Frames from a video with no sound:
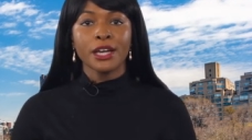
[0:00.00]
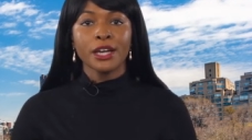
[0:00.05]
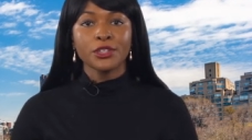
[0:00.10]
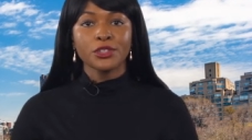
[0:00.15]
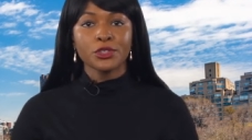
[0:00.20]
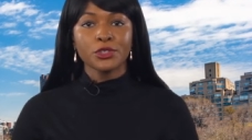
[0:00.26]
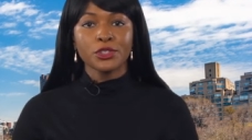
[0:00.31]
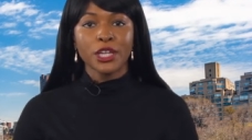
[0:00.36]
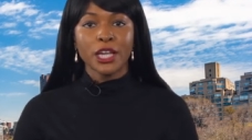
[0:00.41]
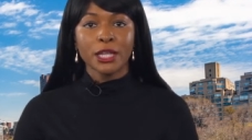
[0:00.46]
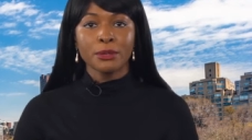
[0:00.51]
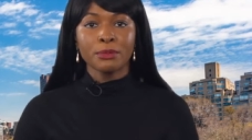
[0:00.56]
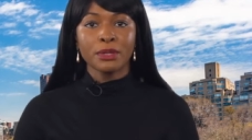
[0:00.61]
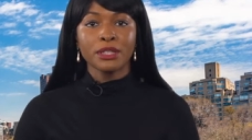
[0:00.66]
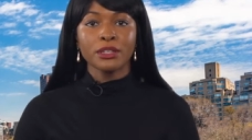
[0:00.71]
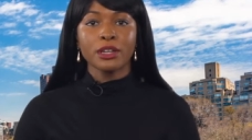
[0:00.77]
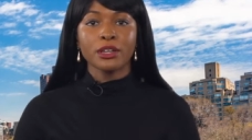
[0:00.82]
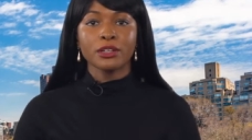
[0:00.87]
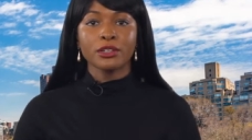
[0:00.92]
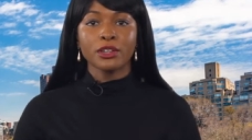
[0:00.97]

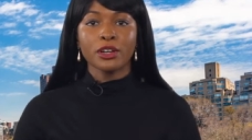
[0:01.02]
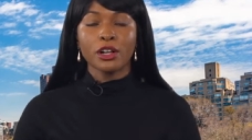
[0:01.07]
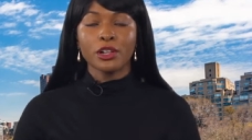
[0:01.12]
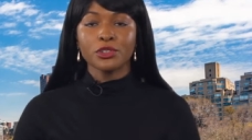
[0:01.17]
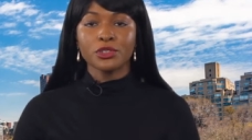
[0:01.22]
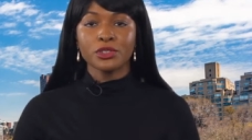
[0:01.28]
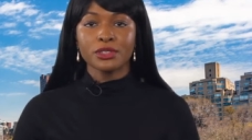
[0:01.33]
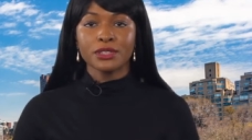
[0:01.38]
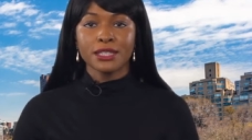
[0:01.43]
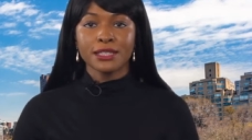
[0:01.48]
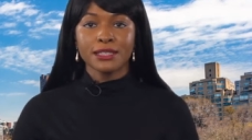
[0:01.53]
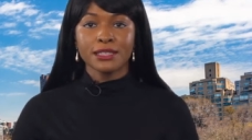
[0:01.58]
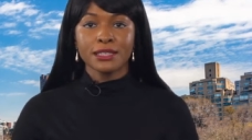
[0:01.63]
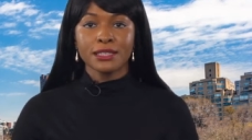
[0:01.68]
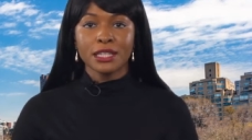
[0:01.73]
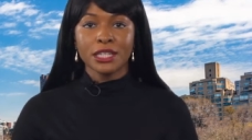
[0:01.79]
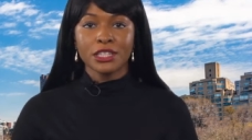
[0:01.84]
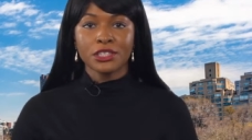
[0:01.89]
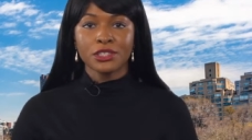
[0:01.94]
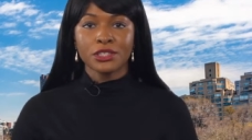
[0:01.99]
entertainment, and cultural
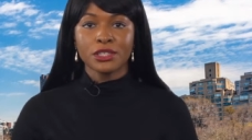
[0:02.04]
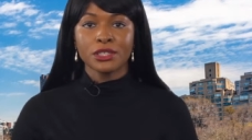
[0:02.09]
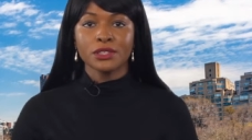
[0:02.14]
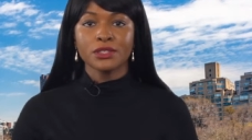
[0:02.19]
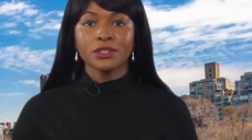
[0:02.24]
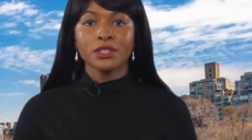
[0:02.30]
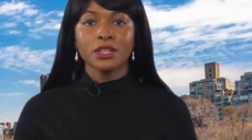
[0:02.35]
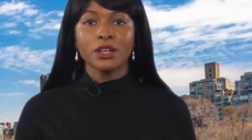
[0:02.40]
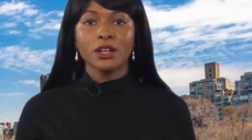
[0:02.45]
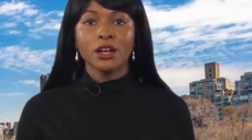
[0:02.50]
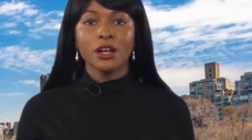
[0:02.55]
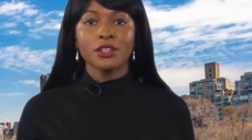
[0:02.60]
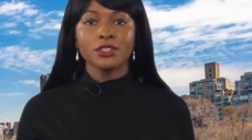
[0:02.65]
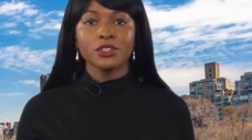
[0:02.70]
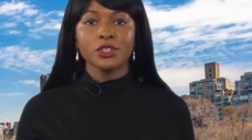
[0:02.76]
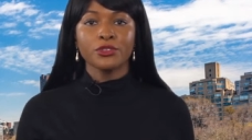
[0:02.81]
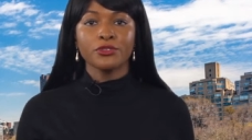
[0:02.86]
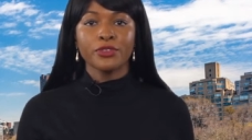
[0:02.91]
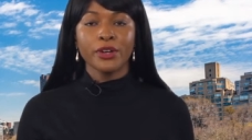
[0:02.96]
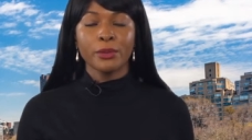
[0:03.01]
destinations
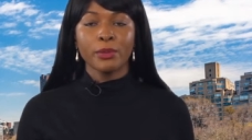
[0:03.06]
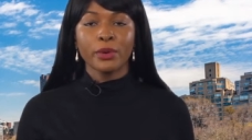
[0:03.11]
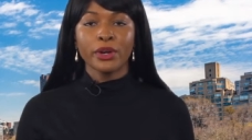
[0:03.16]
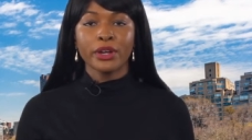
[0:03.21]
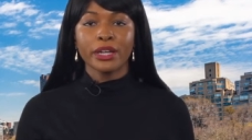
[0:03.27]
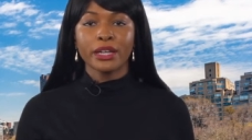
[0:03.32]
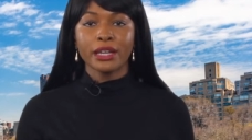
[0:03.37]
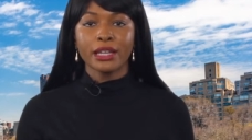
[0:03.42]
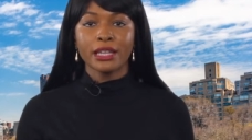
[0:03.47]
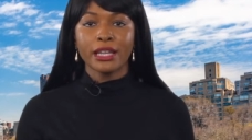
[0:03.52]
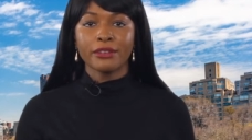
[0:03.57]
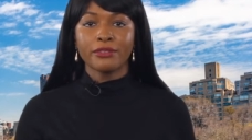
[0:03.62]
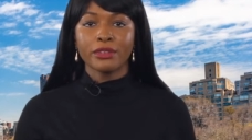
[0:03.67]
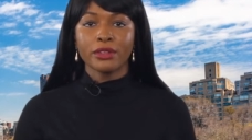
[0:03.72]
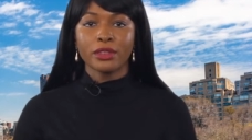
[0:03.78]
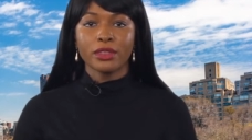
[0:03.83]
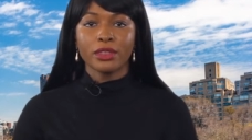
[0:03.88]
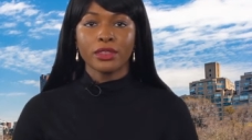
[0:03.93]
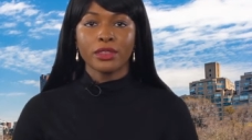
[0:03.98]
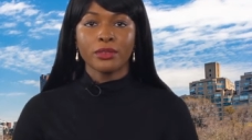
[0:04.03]
until February
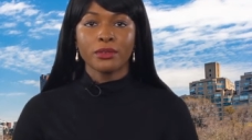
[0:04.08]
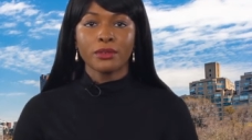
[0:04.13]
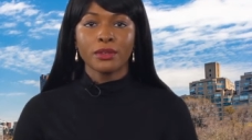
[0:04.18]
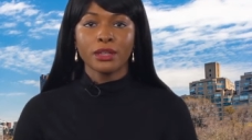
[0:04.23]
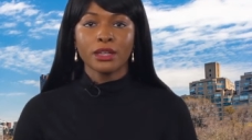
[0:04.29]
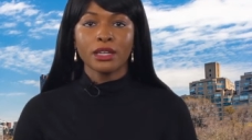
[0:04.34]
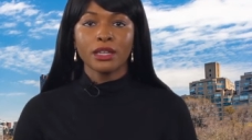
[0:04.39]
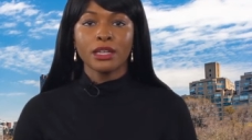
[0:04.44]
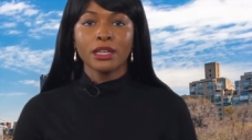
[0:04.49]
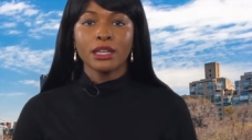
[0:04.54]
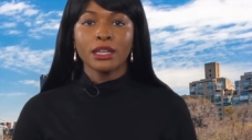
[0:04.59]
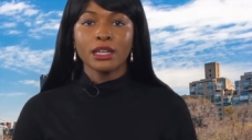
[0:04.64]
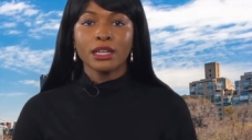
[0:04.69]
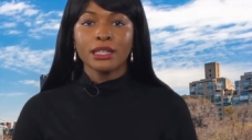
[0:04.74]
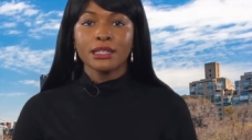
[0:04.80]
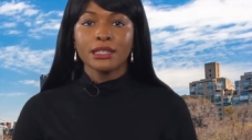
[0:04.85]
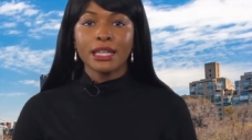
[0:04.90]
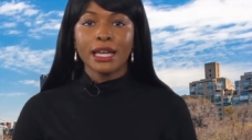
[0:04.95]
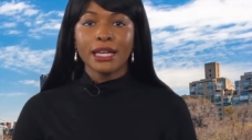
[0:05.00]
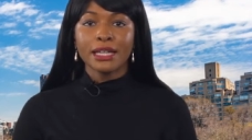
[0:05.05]
11th.
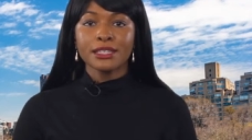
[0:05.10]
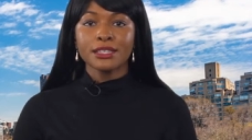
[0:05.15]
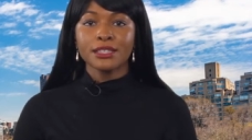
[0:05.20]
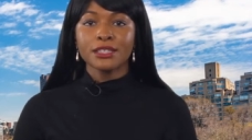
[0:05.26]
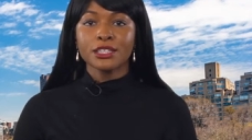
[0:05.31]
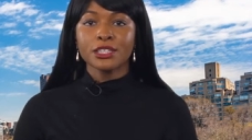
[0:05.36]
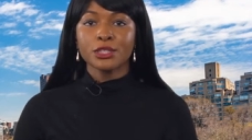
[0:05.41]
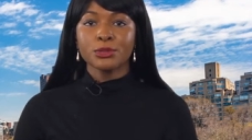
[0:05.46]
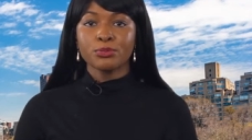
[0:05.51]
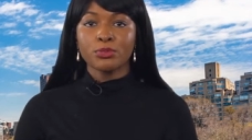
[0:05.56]
Next is